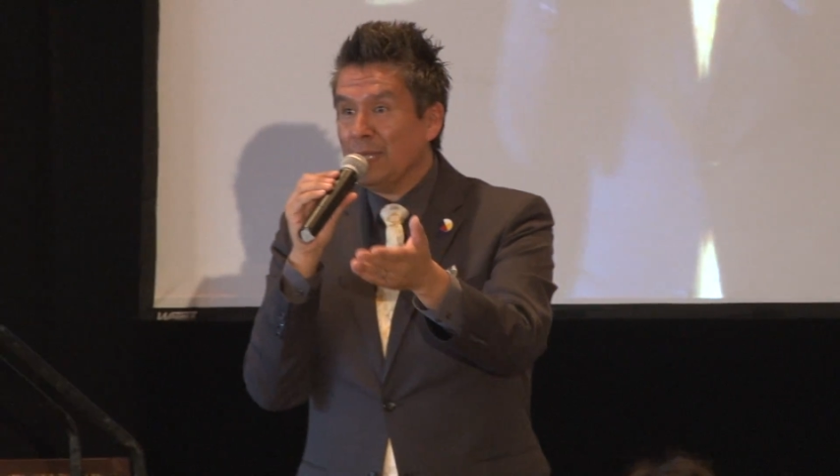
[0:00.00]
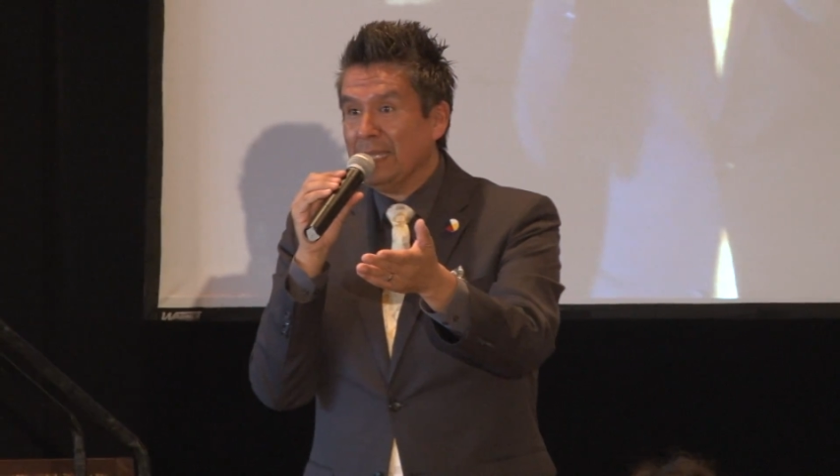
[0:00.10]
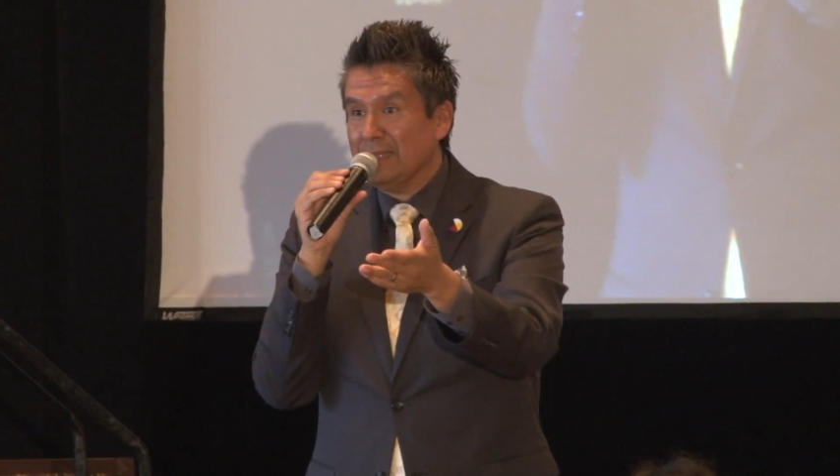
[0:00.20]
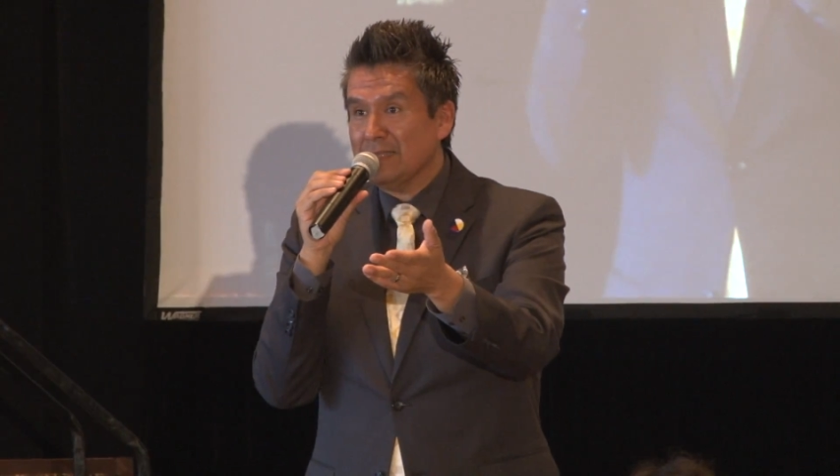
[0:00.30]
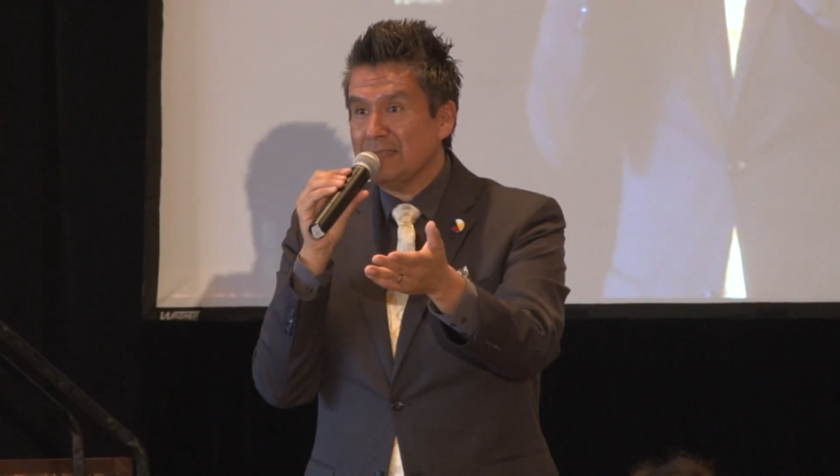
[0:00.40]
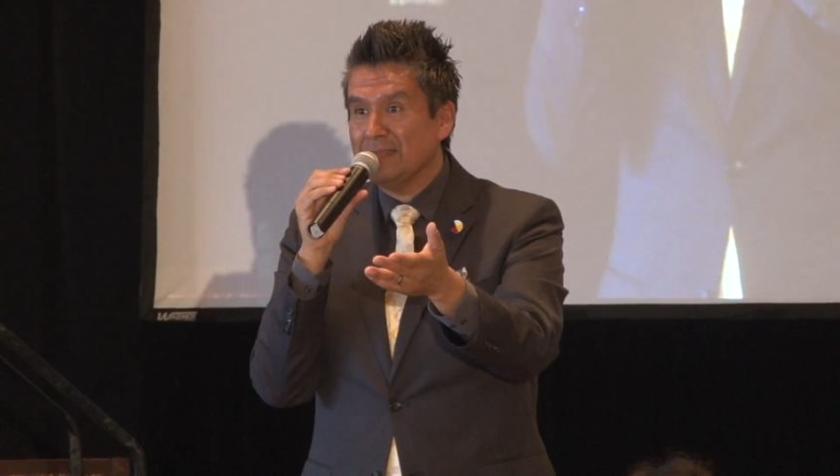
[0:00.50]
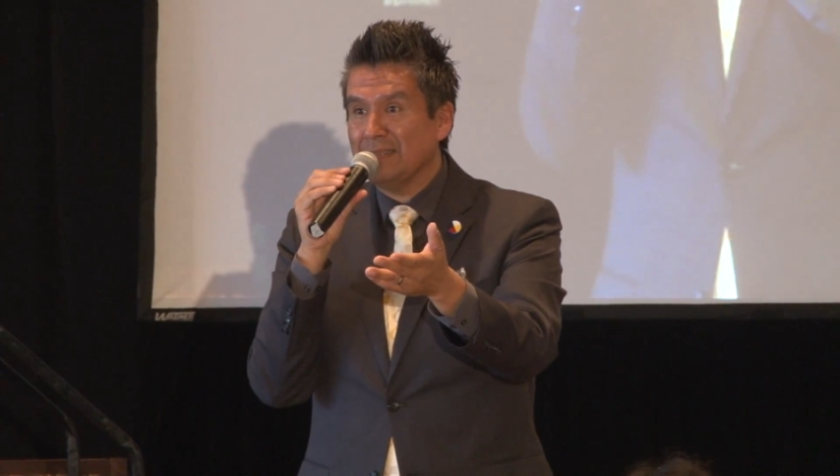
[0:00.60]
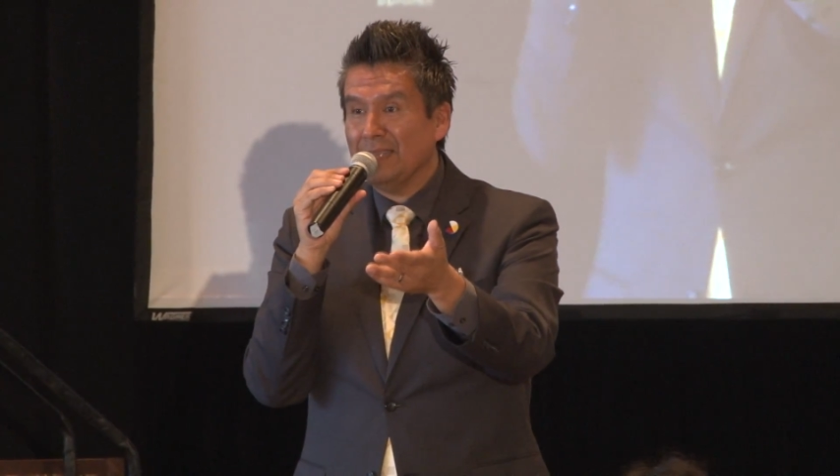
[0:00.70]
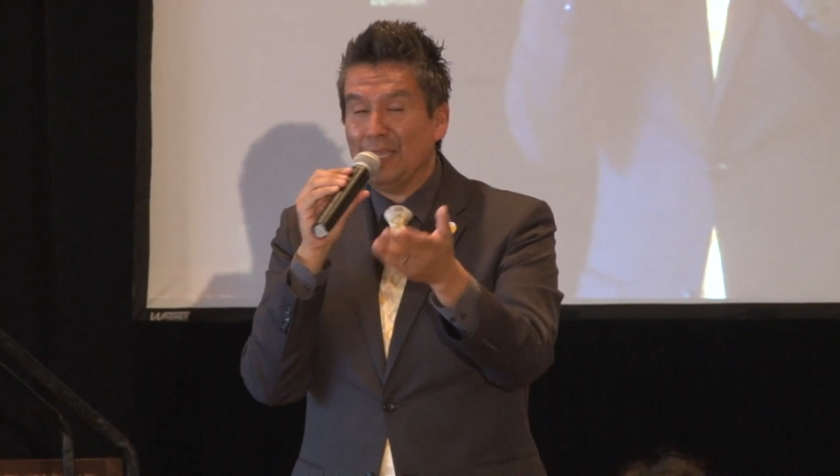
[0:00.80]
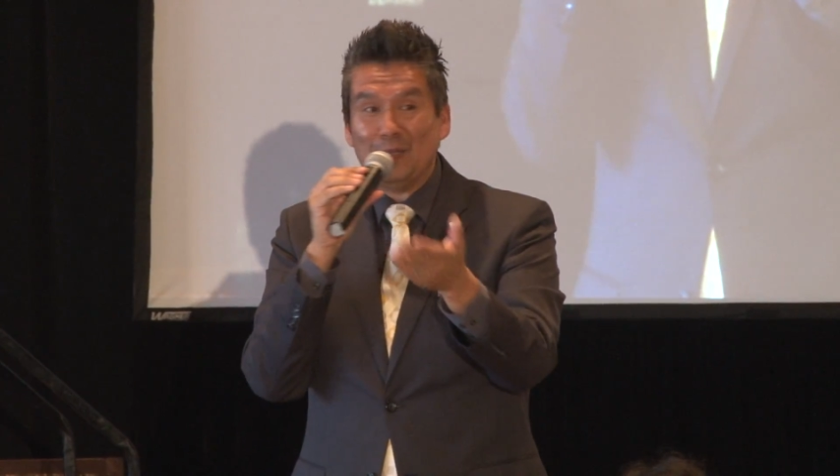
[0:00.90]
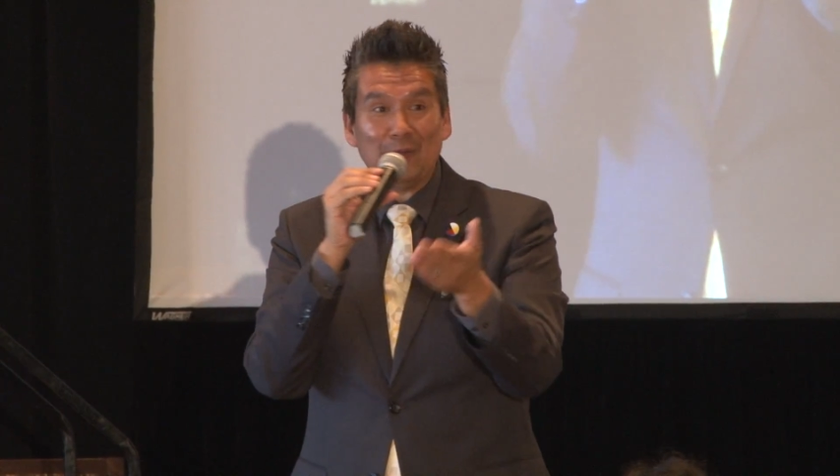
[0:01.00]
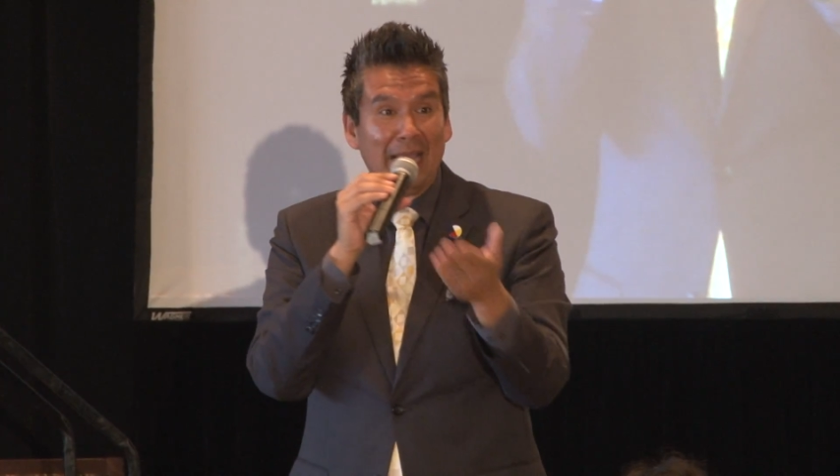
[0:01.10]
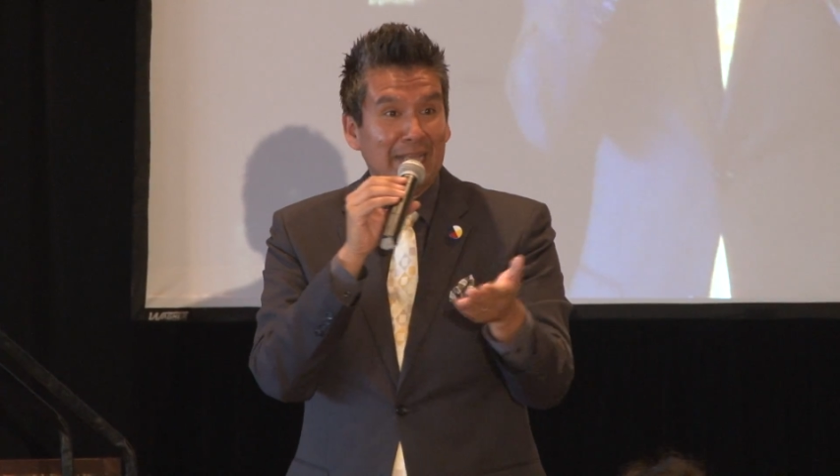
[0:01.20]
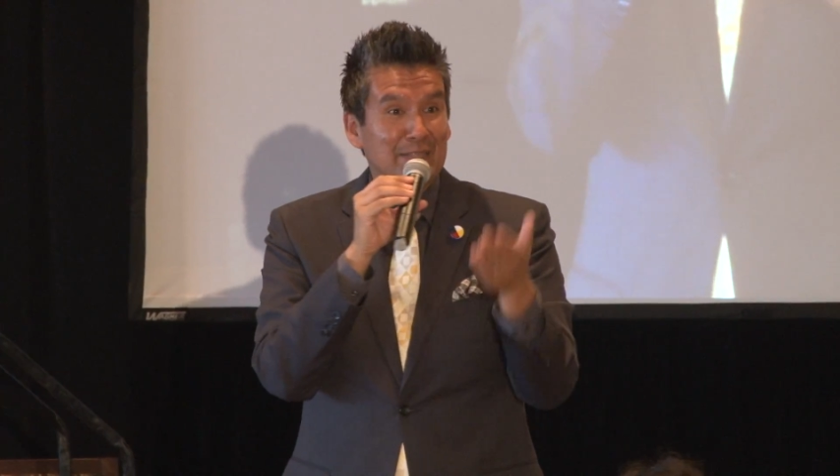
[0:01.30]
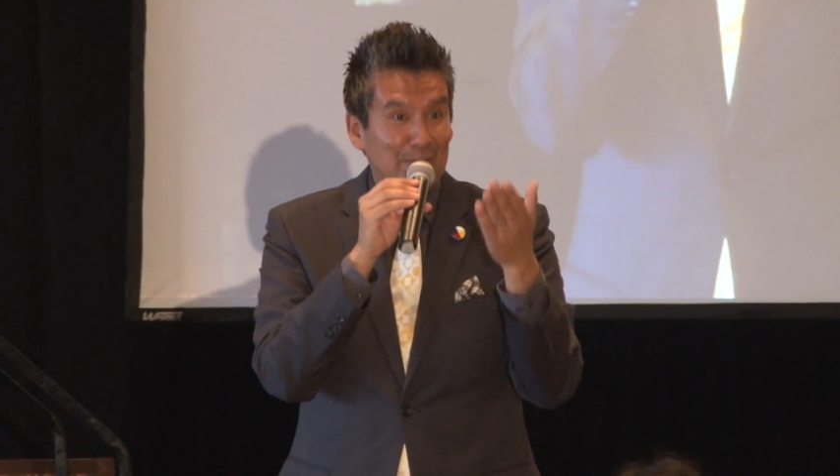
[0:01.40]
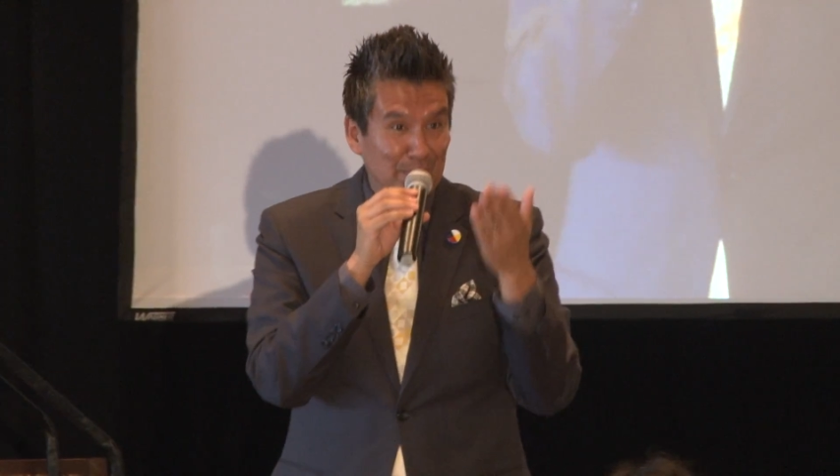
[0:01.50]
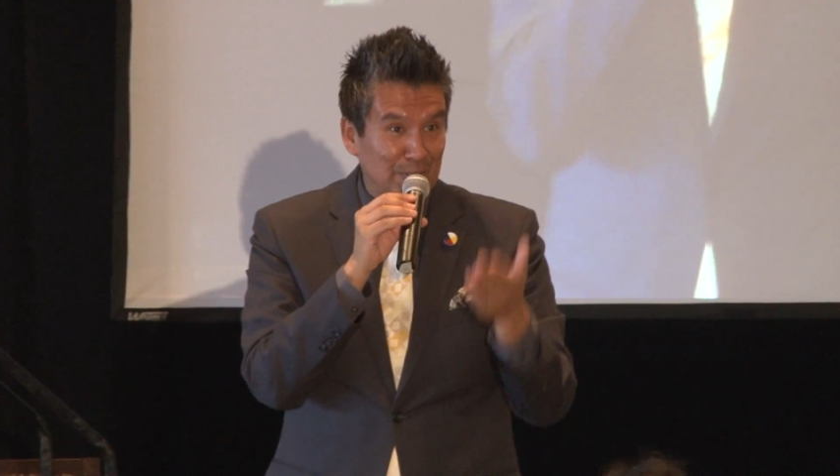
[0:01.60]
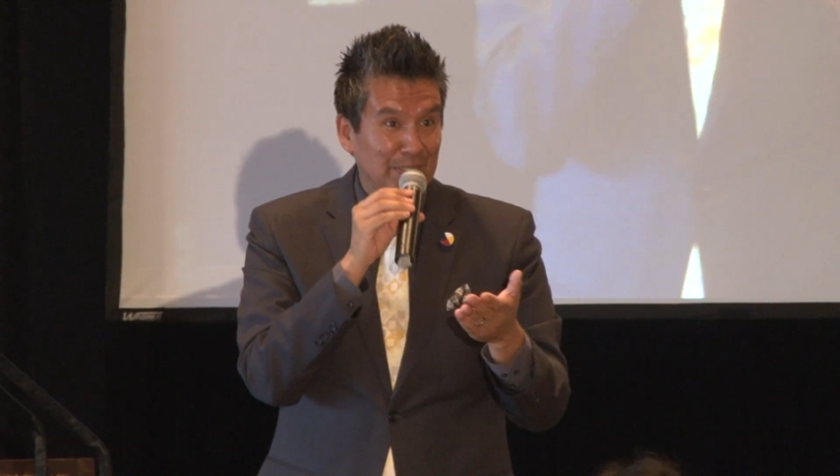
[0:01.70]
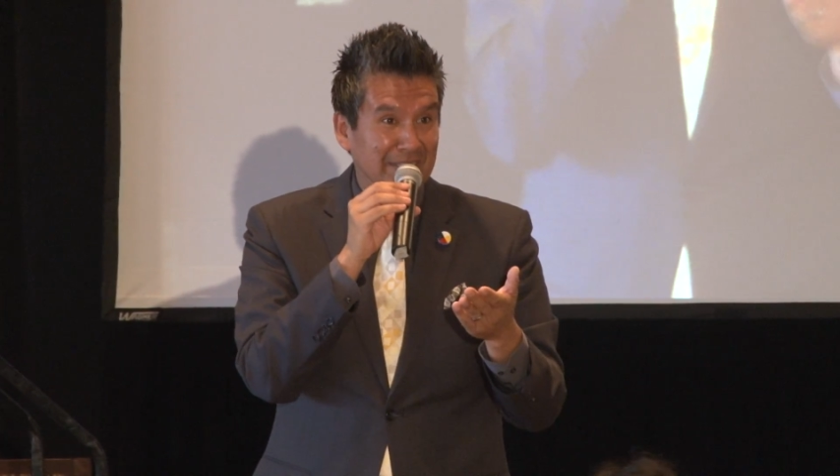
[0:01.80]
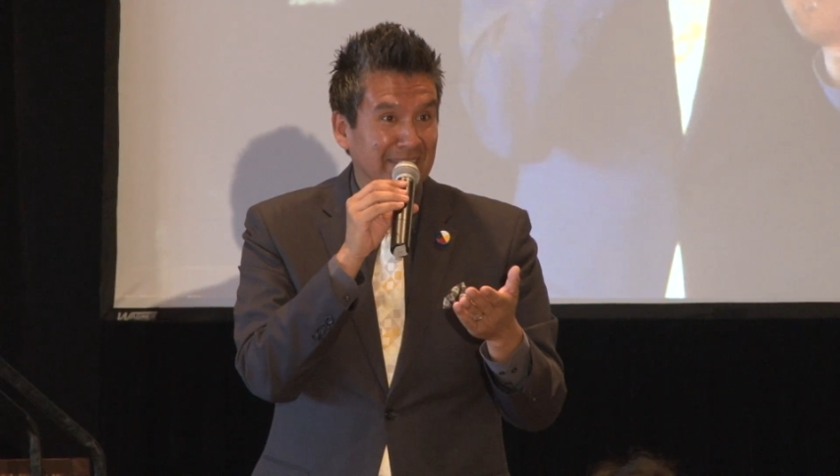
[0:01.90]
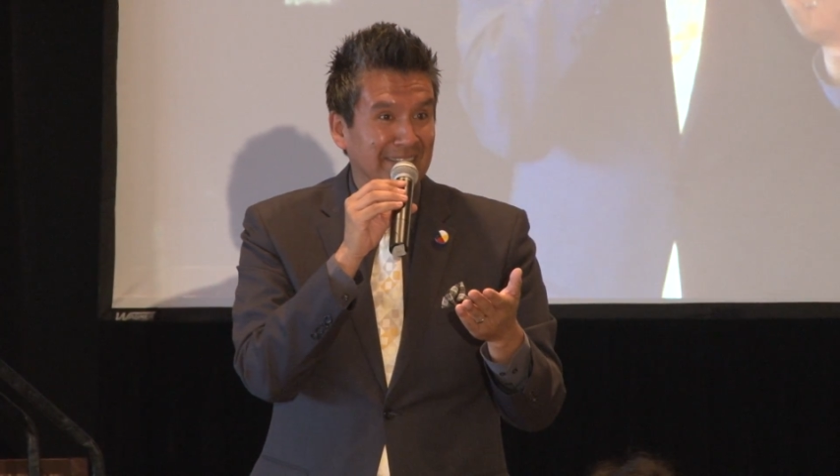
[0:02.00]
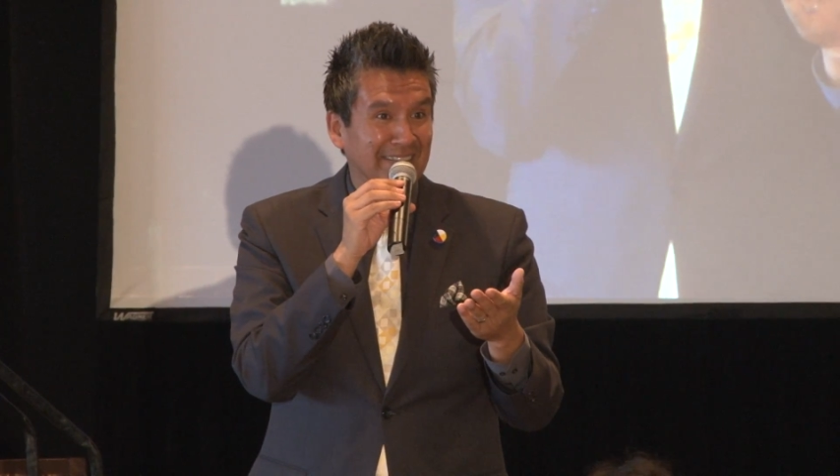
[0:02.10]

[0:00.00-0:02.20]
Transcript: hands, and your hands are good